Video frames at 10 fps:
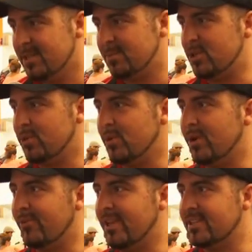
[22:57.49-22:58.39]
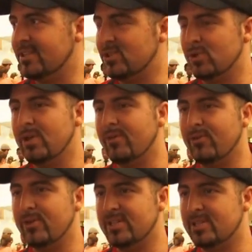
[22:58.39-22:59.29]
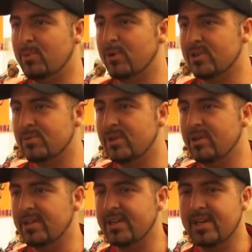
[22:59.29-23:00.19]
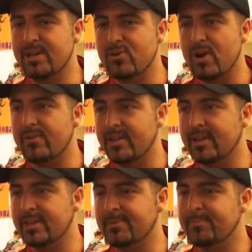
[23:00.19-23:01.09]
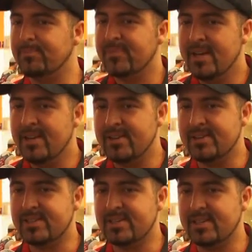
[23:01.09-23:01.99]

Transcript: special word of thanks to Suli for his support as well in driving this